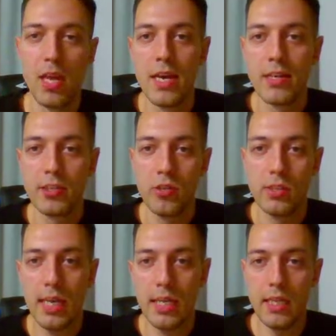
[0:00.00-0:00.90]
So
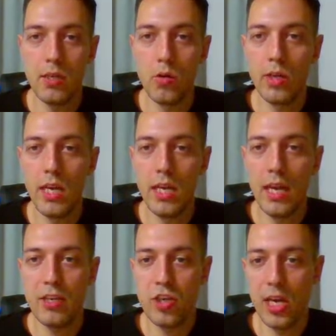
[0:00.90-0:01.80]
instead they go king
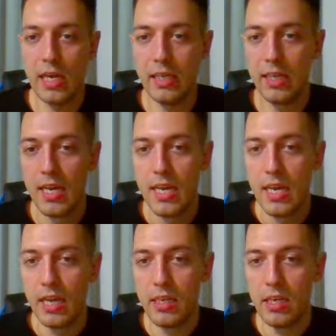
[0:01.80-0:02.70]
h8,
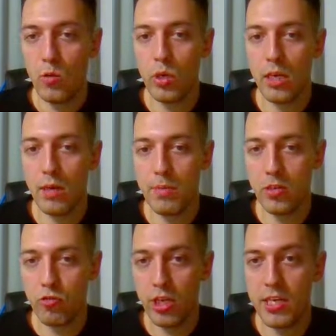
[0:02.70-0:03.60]
and here we're going to be
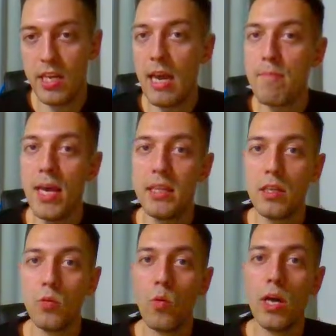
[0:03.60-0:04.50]
threatening a mate in
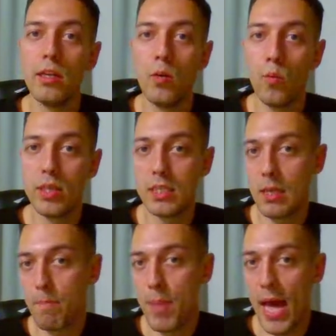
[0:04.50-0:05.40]
one with this
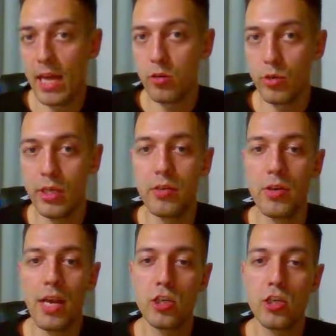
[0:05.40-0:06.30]
battery
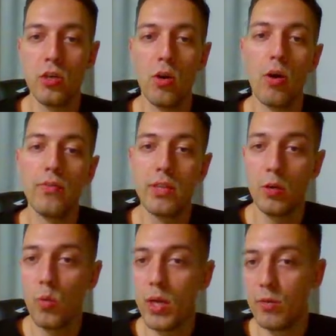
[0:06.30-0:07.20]
connection of the
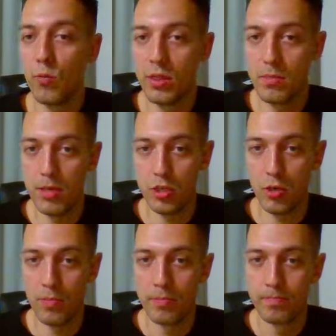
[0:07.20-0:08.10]
queen with the bishop.
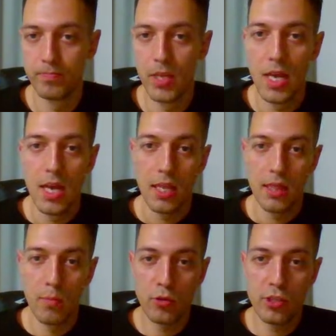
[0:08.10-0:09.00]
The
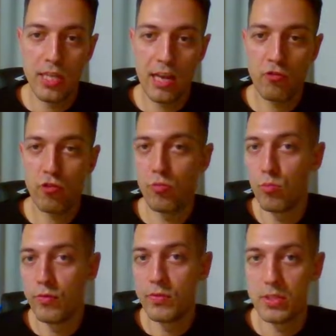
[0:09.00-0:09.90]
most natural
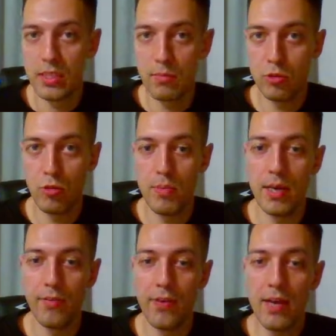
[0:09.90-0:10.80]
move seems to be
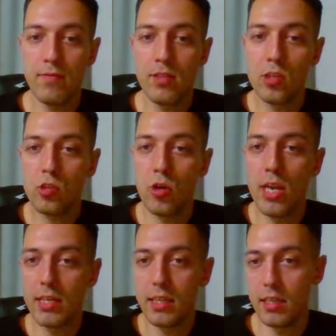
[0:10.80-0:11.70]
f5,
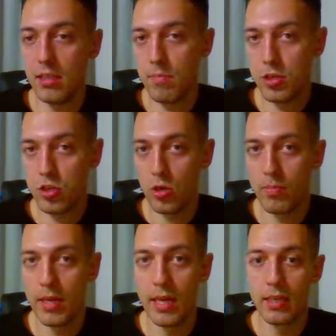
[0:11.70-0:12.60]
disconnecting the bishop
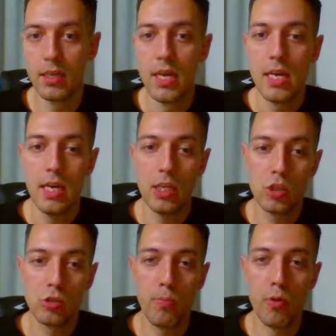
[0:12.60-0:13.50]
and its
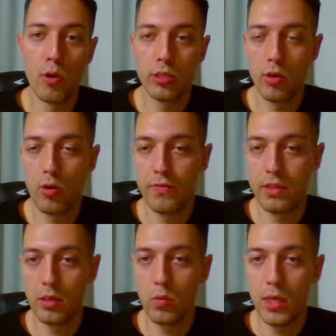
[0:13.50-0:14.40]
support of the
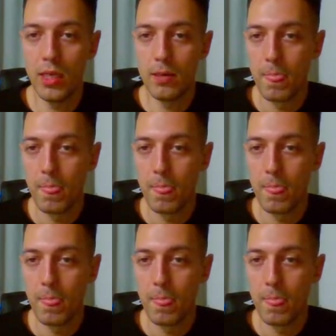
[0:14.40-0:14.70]
queen.